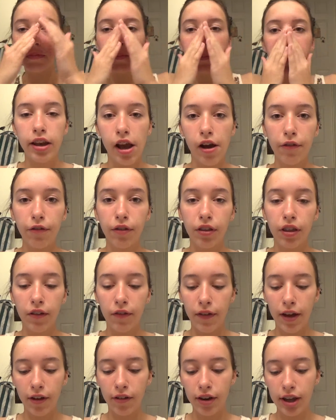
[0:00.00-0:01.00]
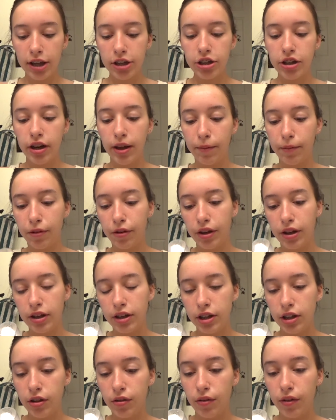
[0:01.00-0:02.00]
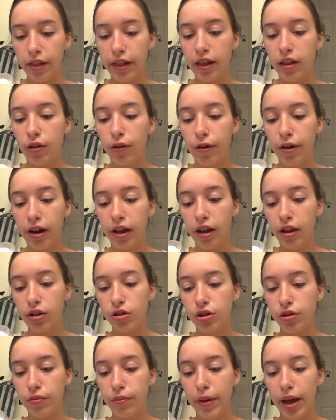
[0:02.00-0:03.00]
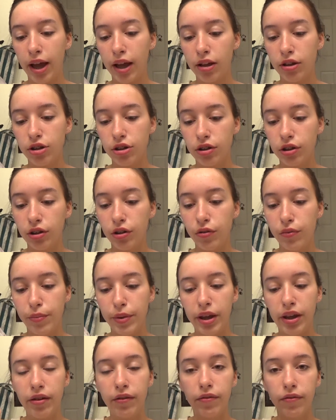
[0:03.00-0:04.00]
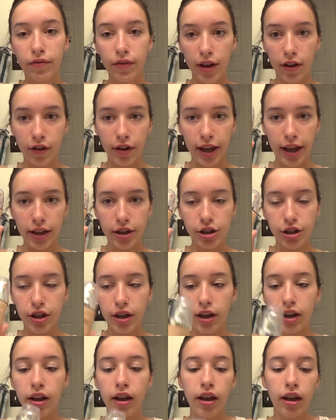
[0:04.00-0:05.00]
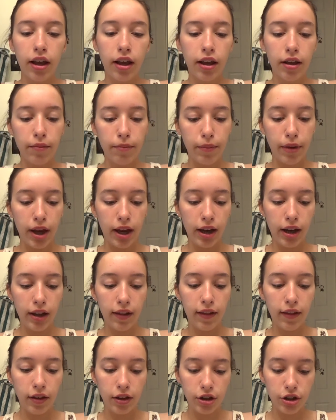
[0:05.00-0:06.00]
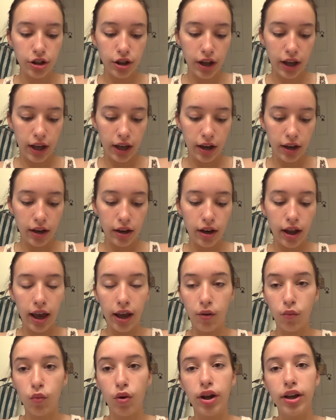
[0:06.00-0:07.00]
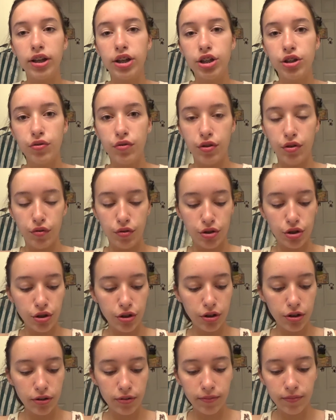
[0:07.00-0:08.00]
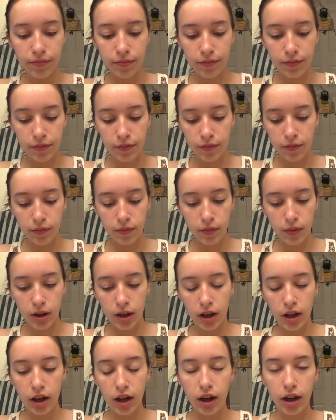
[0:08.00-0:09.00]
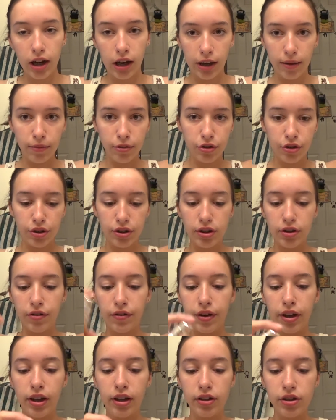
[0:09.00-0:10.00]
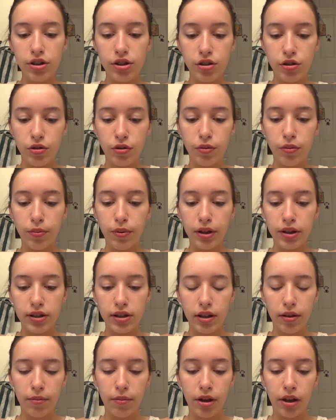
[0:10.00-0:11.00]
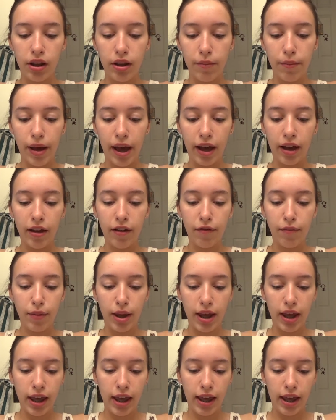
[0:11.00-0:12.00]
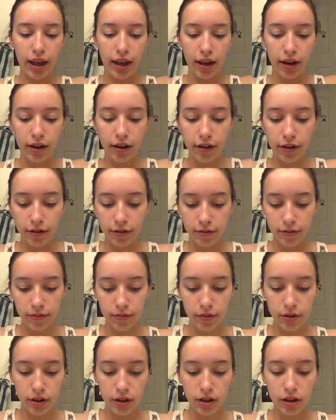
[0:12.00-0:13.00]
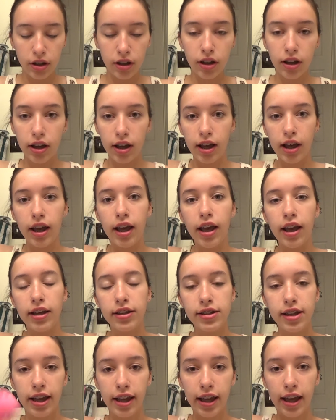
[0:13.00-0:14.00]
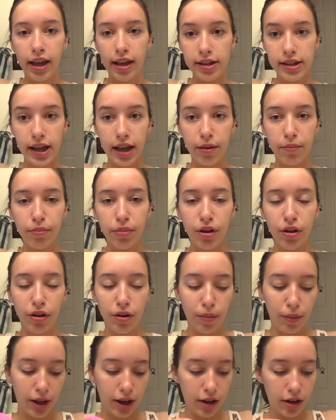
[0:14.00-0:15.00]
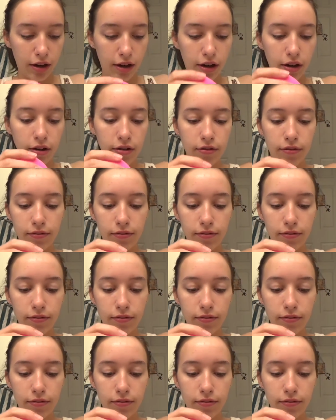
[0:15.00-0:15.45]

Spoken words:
Now for the foundation, I'm going to use the L'Oreal True Match Lumi foundation. Mine is in shade N12 Neutral. And I'm just going to put some on the back of my hand and take a damp beauty blender